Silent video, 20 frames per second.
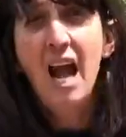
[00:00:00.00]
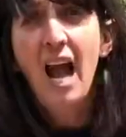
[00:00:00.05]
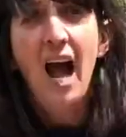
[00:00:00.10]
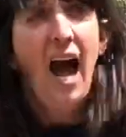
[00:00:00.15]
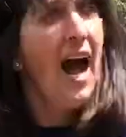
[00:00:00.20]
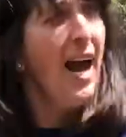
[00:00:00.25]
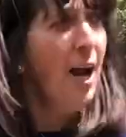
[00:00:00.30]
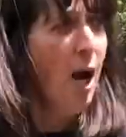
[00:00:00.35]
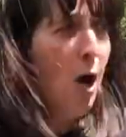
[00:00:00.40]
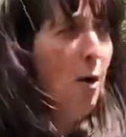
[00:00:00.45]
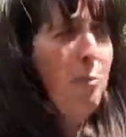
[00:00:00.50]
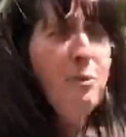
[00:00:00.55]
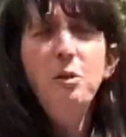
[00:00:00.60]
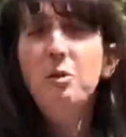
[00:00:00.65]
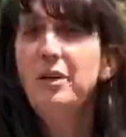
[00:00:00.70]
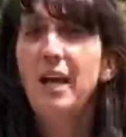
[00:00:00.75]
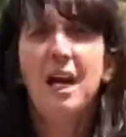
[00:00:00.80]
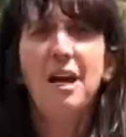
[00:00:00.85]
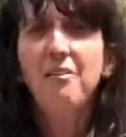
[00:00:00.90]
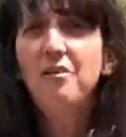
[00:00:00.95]
I hope you
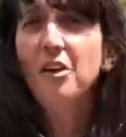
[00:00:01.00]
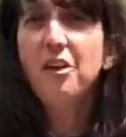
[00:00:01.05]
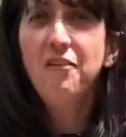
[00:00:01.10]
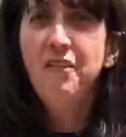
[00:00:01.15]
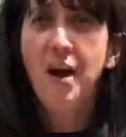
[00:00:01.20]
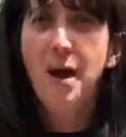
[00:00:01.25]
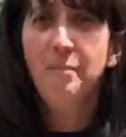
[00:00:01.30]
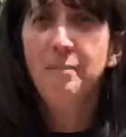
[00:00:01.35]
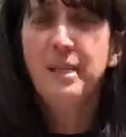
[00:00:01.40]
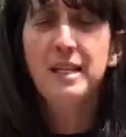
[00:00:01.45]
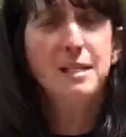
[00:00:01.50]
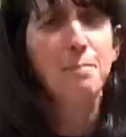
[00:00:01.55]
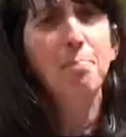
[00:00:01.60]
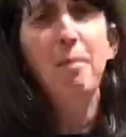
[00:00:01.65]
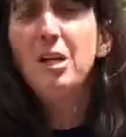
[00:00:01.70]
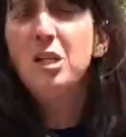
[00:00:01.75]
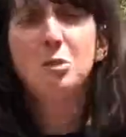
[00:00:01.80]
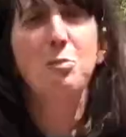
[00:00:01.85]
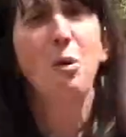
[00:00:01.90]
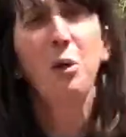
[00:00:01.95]
gave your families
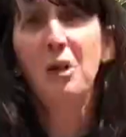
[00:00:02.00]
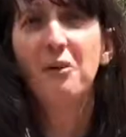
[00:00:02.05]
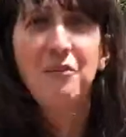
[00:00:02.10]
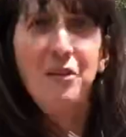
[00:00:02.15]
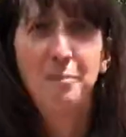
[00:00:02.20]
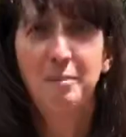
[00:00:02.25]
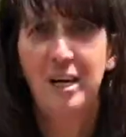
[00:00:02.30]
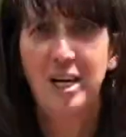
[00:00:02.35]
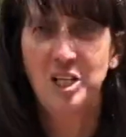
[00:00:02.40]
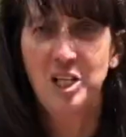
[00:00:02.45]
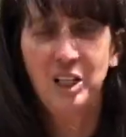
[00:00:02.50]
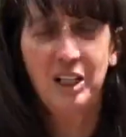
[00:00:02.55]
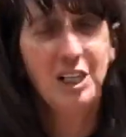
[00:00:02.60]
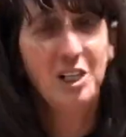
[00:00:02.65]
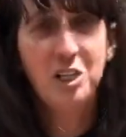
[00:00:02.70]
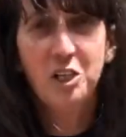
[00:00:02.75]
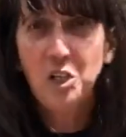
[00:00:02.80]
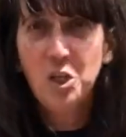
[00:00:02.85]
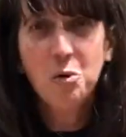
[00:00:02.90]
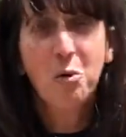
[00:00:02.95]
much more information because
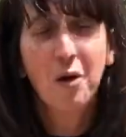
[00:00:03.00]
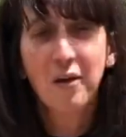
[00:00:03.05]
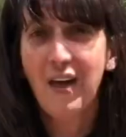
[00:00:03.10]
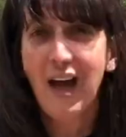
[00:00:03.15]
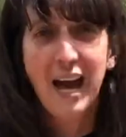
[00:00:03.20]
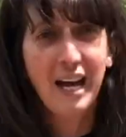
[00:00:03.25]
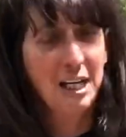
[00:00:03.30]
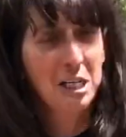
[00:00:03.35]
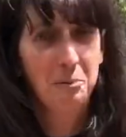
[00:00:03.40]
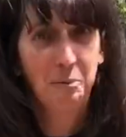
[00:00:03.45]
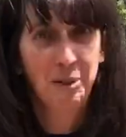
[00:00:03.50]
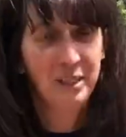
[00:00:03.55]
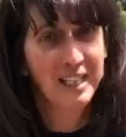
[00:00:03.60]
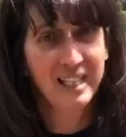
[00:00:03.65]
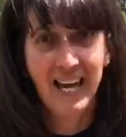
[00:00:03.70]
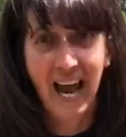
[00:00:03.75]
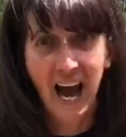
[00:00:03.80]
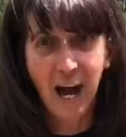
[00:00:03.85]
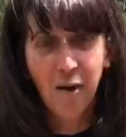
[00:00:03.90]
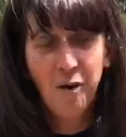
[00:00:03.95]
you are the experts
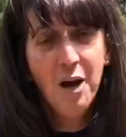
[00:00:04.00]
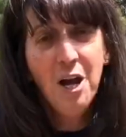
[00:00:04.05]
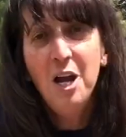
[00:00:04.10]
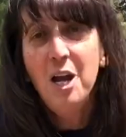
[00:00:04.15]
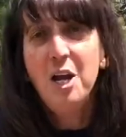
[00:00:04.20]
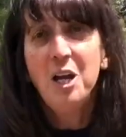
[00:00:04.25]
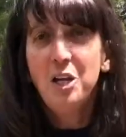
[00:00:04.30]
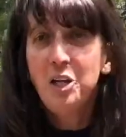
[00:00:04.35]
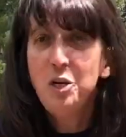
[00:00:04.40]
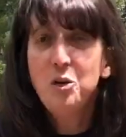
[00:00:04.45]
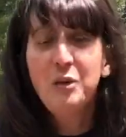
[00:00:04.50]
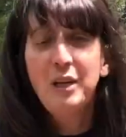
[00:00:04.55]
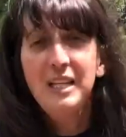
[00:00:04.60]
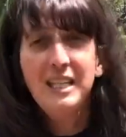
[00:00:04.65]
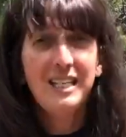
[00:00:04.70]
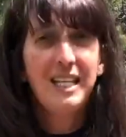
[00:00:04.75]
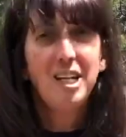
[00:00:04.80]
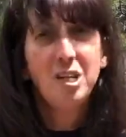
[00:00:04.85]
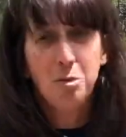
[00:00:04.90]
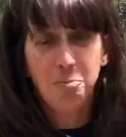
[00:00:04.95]
now. You can
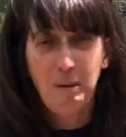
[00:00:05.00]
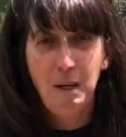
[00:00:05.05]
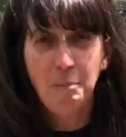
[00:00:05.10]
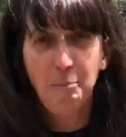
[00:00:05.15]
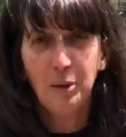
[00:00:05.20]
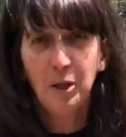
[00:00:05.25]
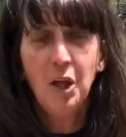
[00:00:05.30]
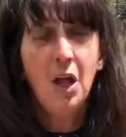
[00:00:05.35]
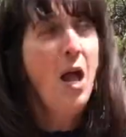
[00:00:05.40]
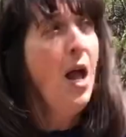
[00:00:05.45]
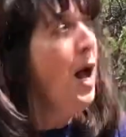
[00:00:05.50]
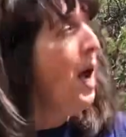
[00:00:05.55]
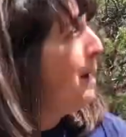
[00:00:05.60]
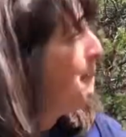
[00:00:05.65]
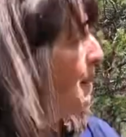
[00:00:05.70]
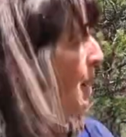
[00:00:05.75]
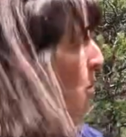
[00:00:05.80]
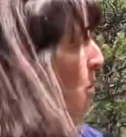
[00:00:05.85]
teach people about